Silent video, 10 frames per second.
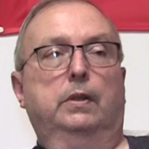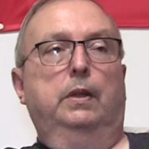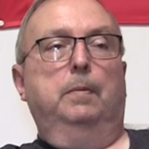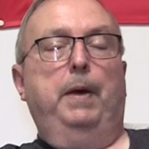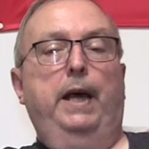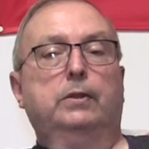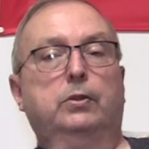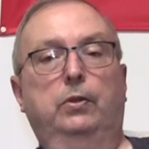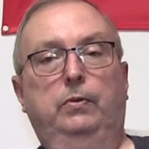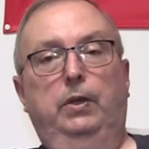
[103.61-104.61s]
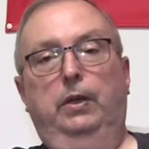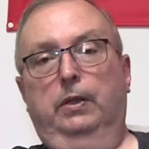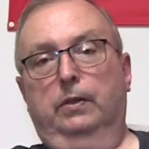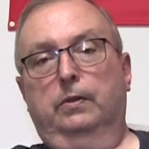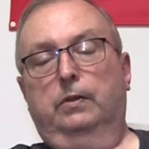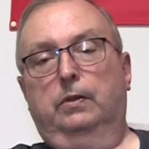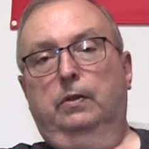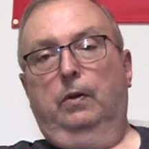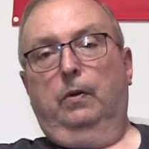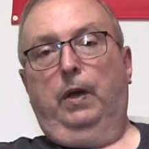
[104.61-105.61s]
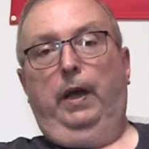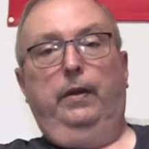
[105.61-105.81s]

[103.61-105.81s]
And in the past two years, okay,